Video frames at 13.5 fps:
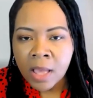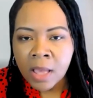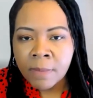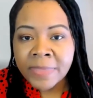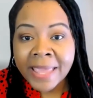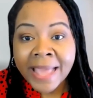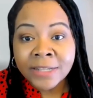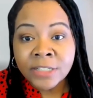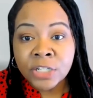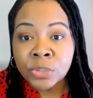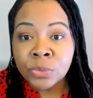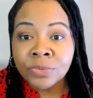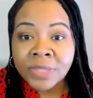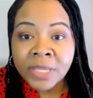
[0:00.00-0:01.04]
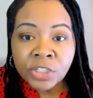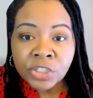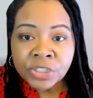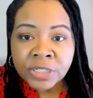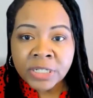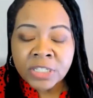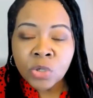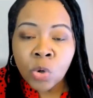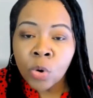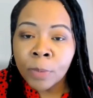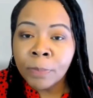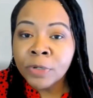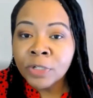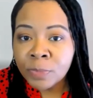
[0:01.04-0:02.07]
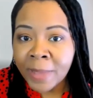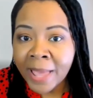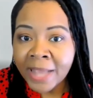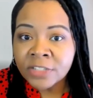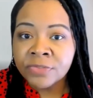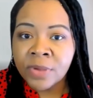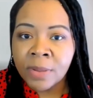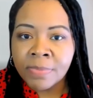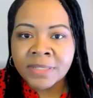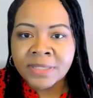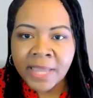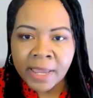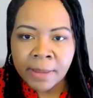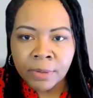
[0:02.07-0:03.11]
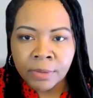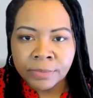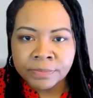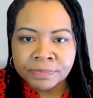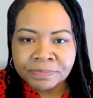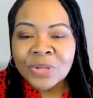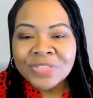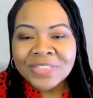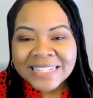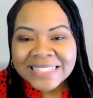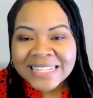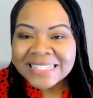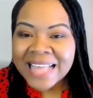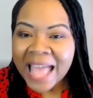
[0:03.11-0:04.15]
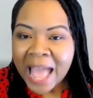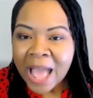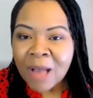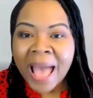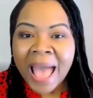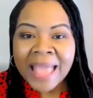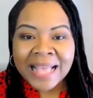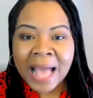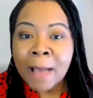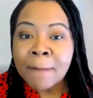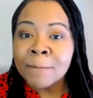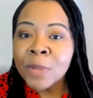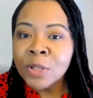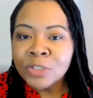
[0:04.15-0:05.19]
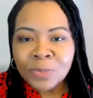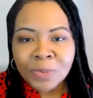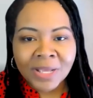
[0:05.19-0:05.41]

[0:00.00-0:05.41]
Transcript: they had to do think sheets or pushbacks from the table. So this is how I got multiple